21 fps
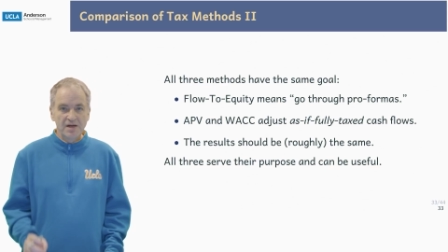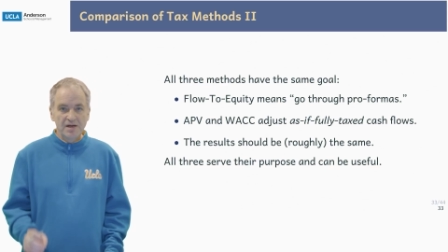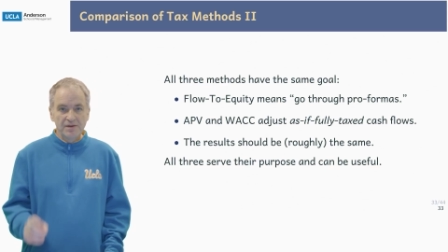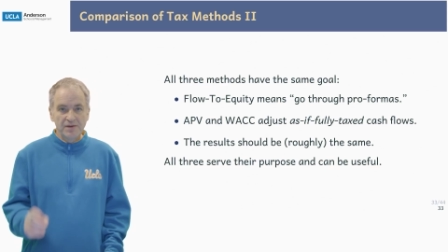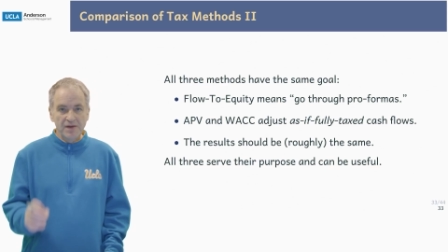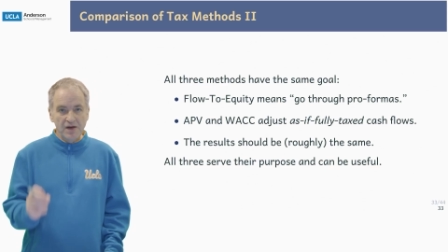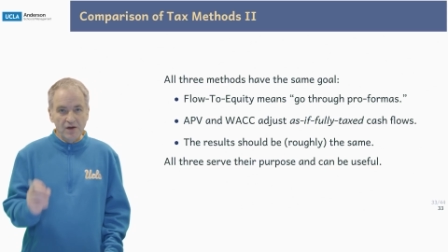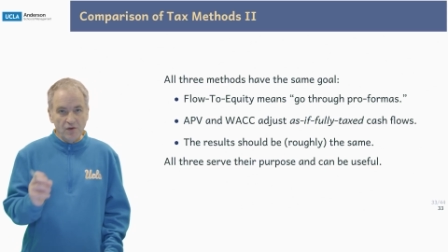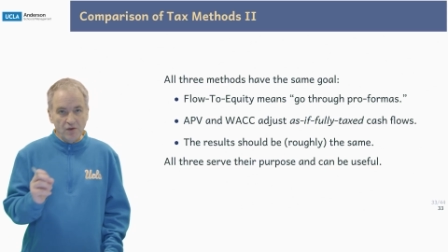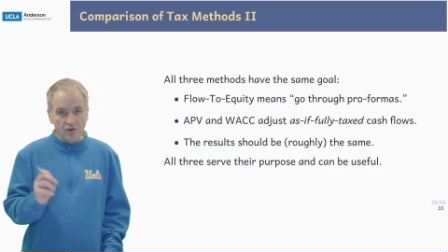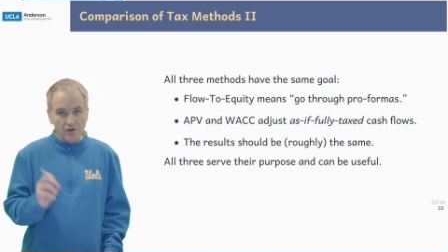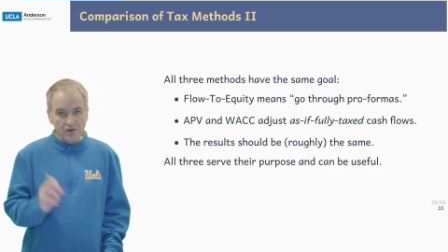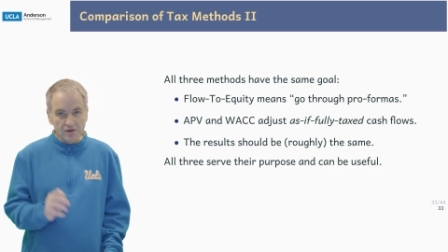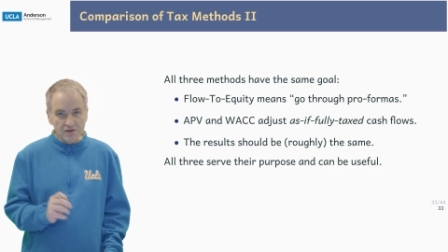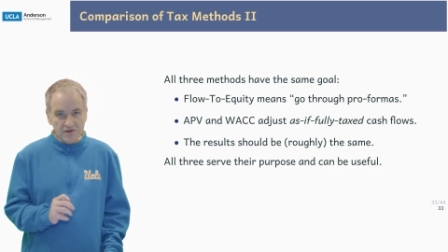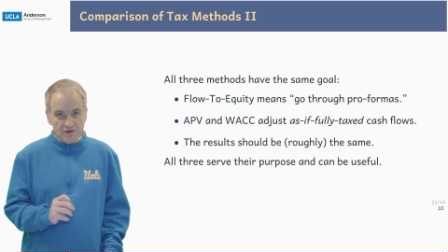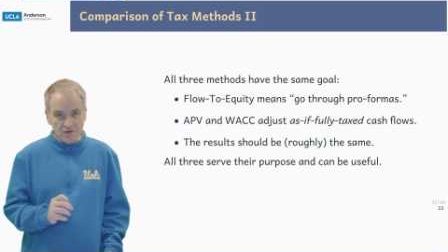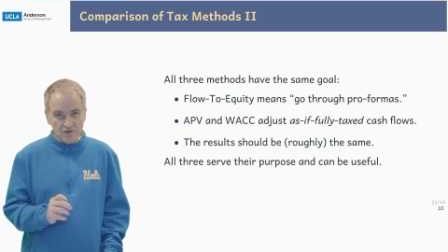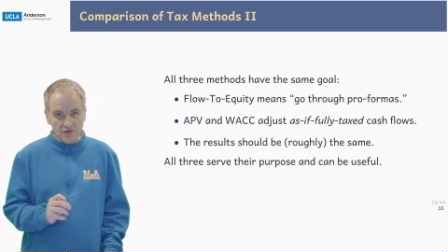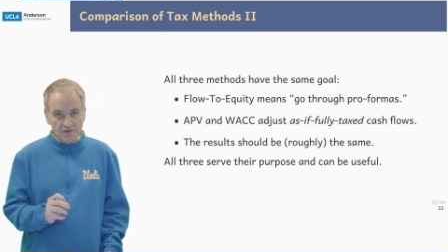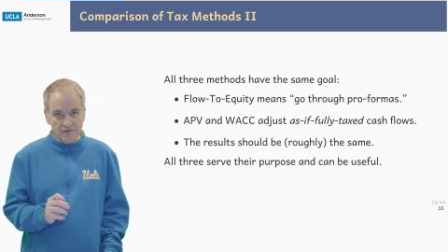They all
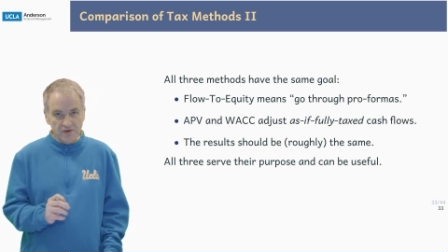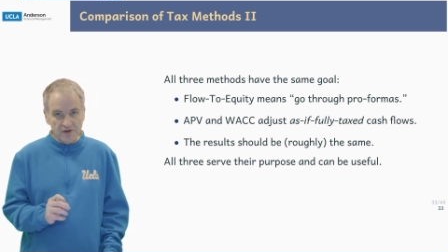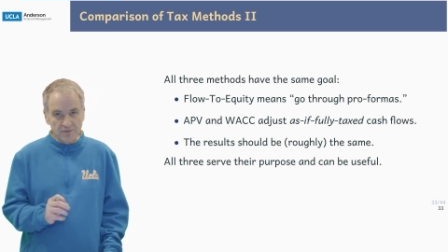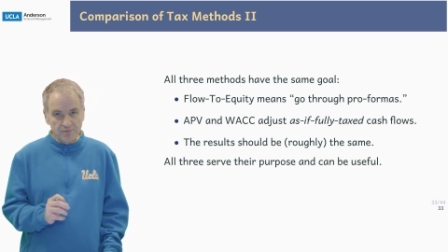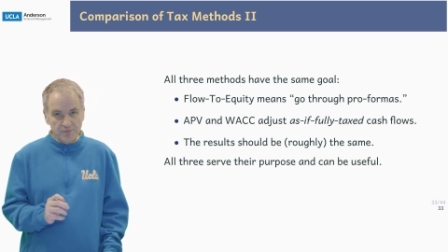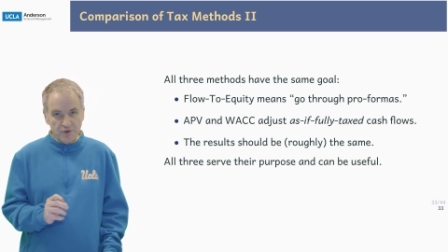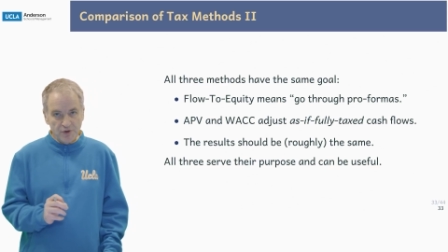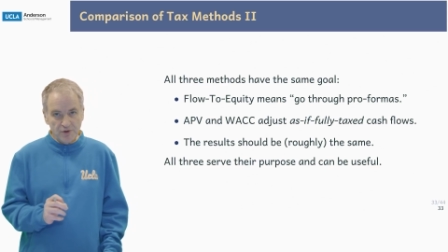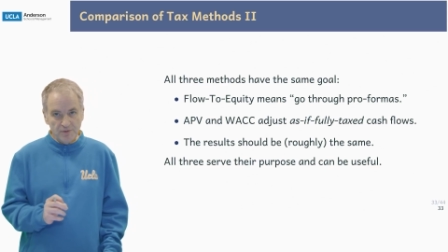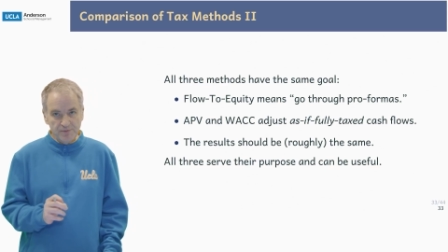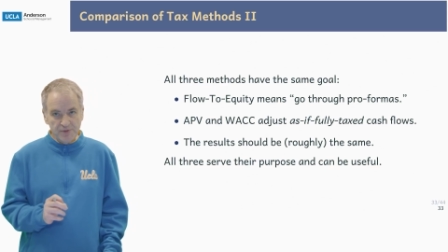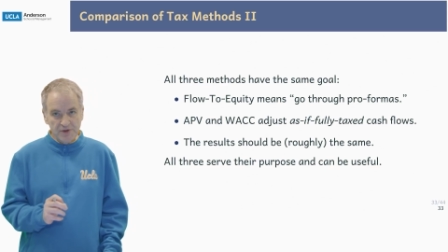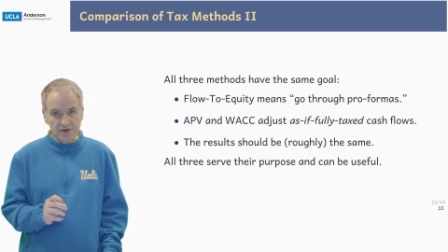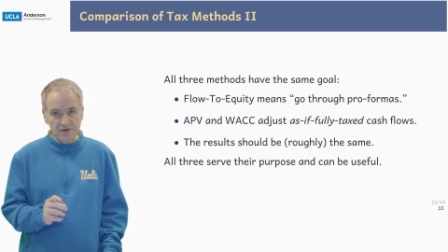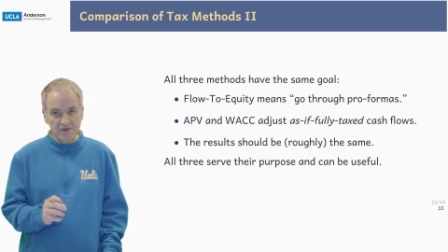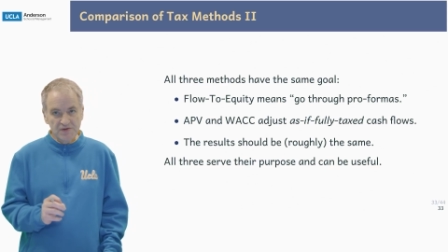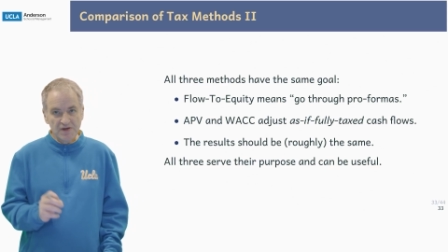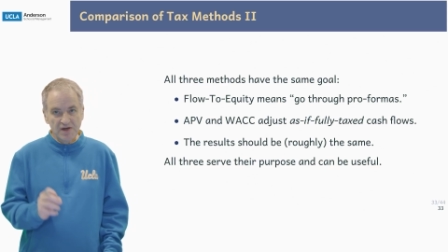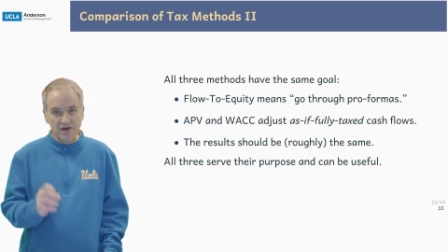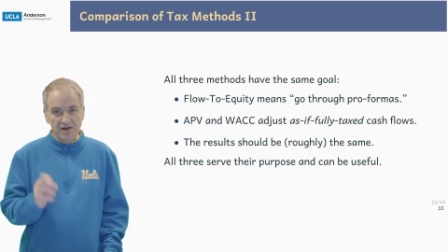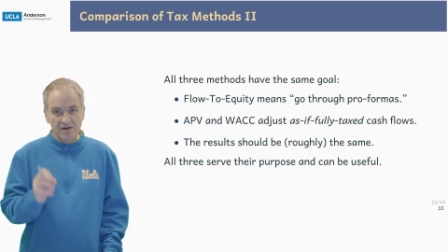serve their
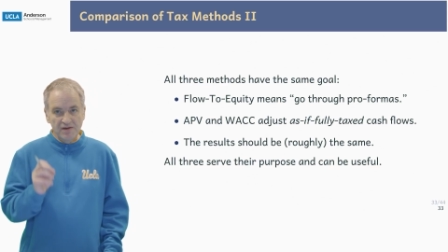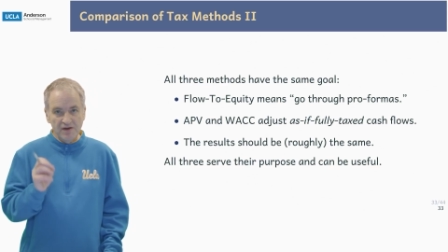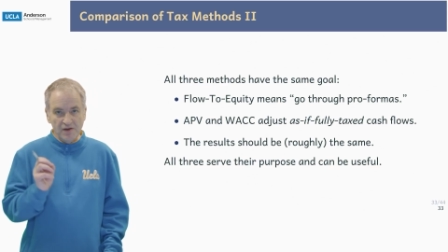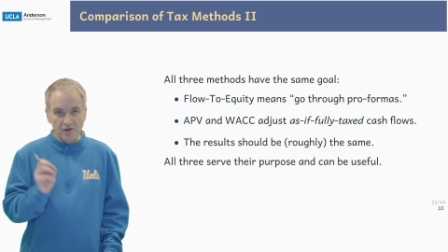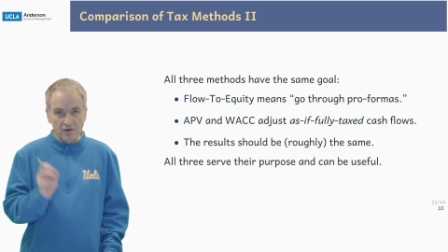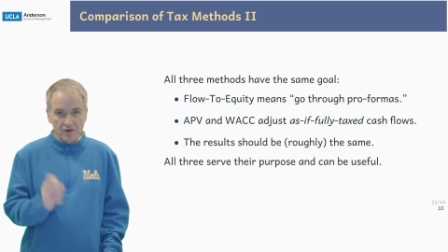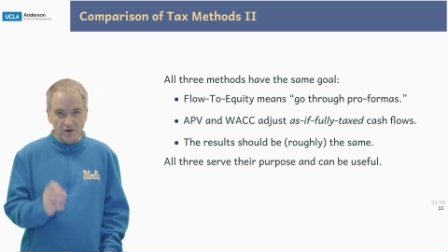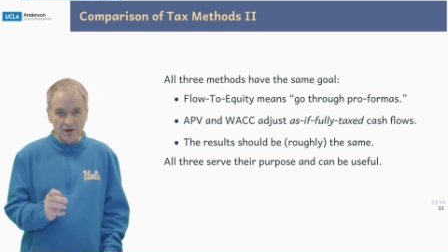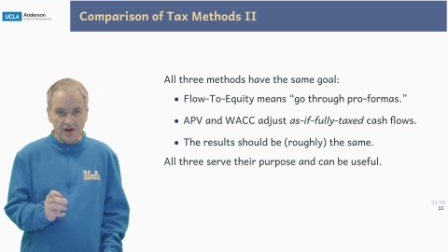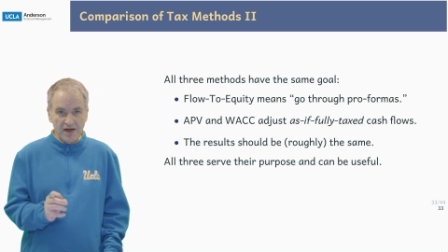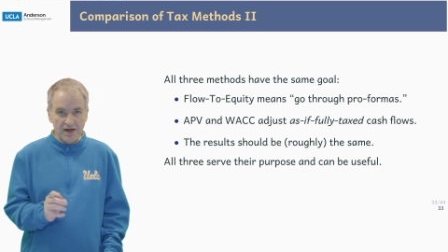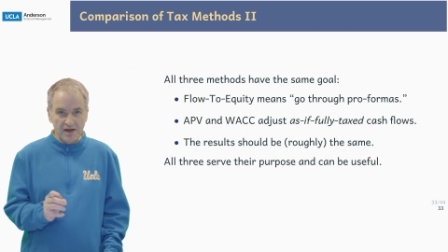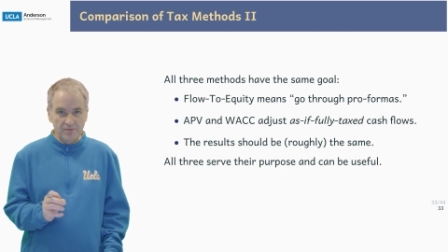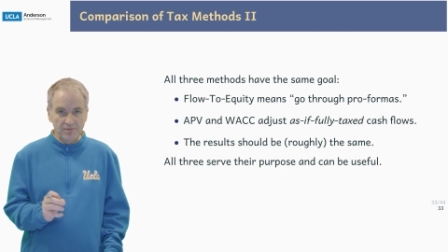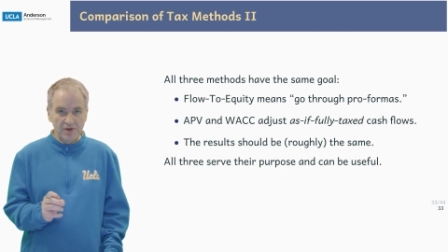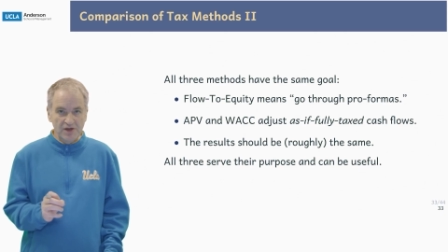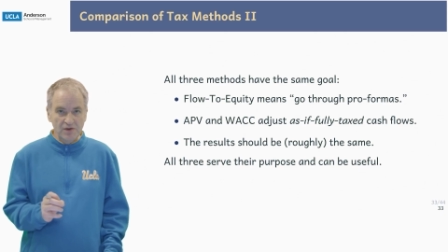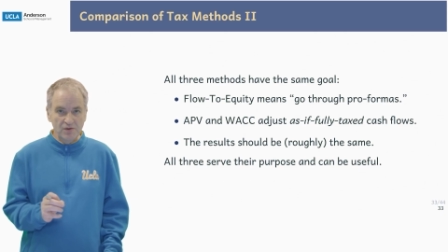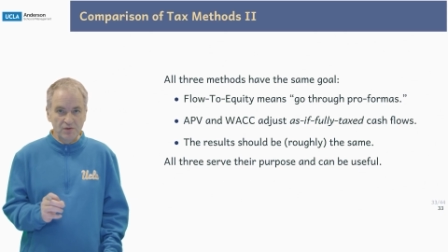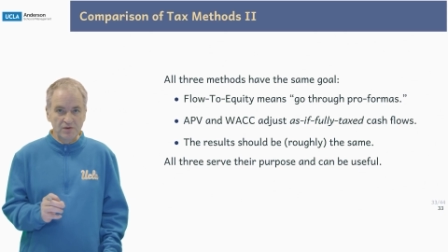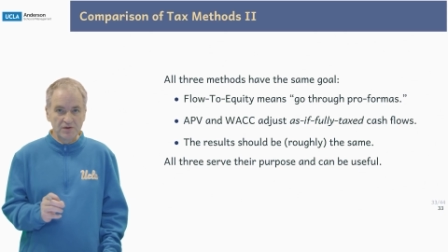purpose, they all can
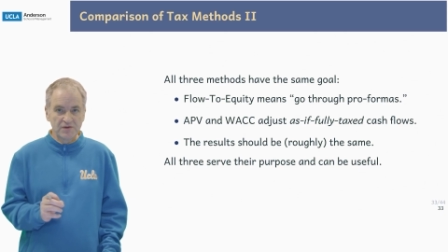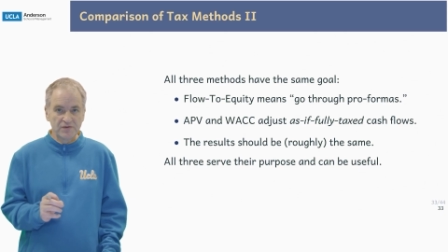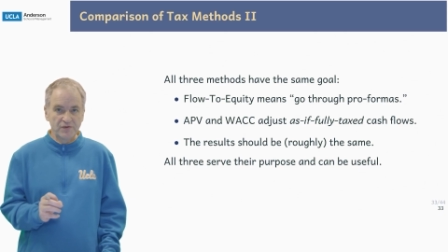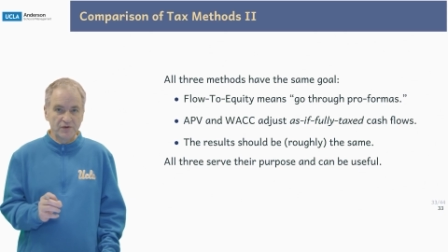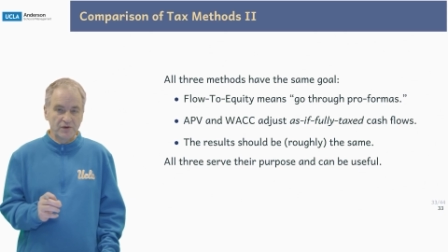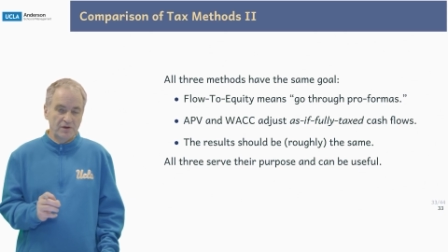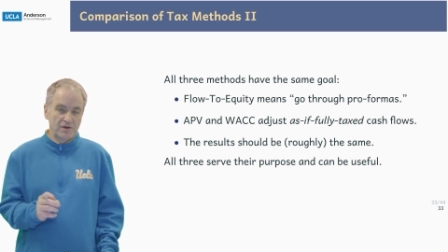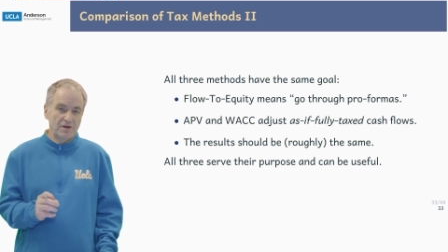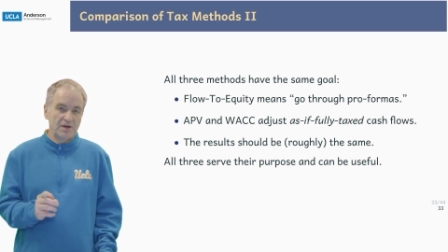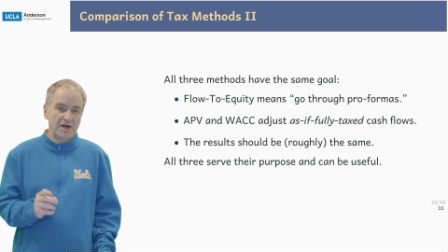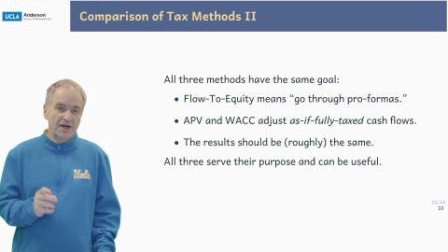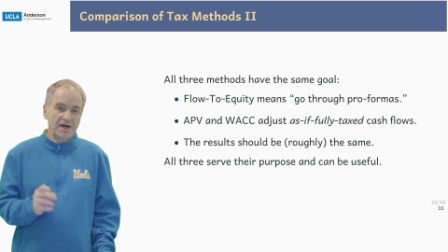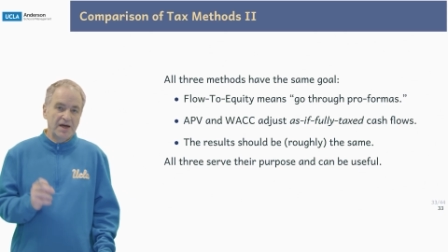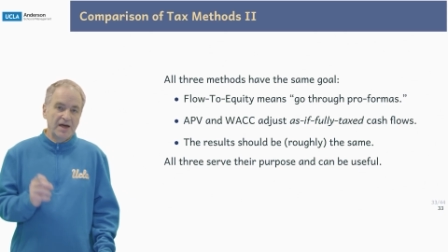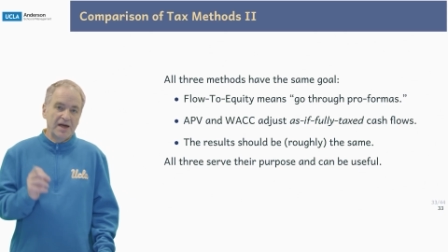be useful,